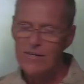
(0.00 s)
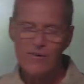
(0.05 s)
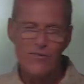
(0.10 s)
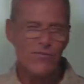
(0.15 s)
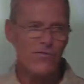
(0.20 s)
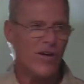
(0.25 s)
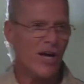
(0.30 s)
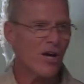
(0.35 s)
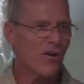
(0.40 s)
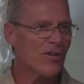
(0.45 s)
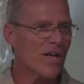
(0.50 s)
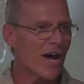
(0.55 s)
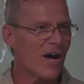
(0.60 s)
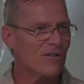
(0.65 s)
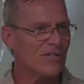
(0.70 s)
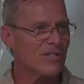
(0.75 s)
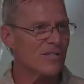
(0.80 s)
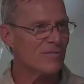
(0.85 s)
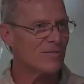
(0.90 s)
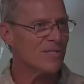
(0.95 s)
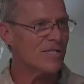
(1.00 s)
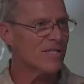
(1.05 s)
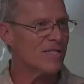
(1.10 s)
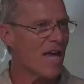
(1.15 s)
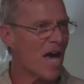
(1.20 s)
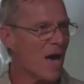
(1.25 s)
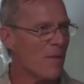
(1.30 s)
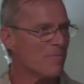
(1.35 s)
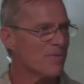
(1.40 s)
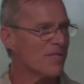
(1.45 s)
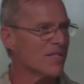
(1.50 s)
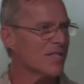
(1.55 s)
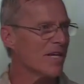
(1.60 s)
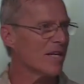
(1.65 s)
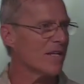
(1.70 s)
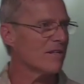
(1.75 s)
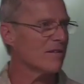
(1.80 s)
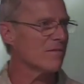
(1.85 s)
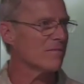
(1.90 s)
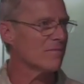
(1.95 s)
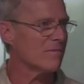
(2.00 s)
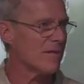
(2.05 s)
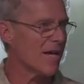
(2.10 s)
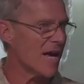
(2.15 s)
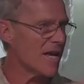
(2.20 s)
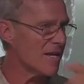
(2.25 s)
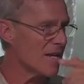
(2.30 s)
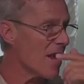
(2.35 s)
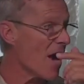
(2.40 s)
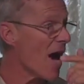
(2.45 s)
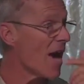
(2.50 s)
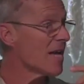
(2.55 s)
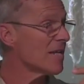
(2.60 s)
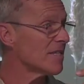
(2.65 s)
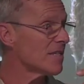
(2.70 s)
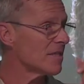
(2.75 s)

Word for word: fell down some steps and at night,